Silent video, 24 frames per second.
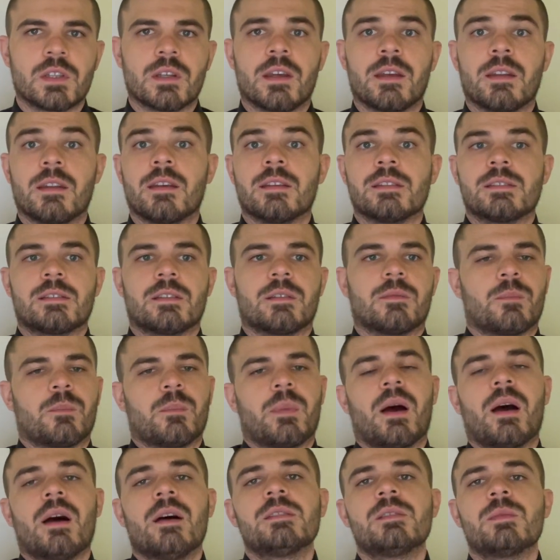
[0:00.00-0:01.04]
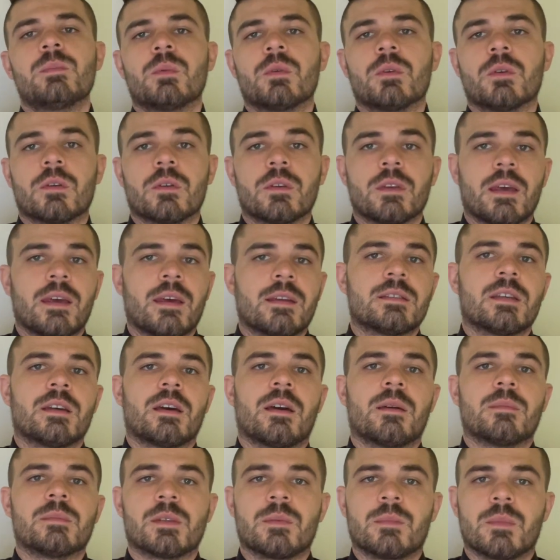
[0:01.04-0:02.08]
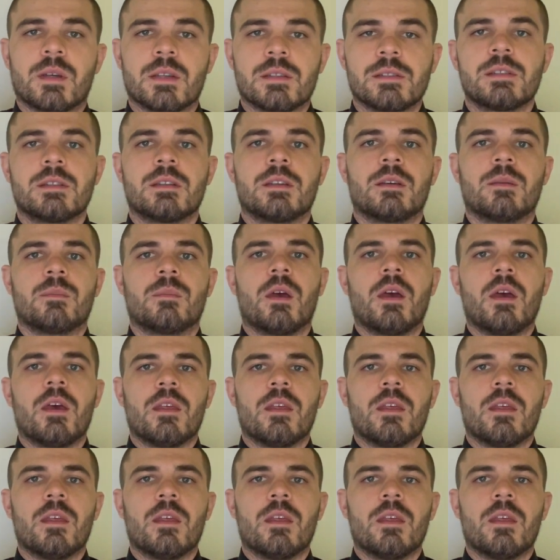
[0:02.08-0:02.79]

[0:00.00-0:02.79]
and as impossible at times it may seem,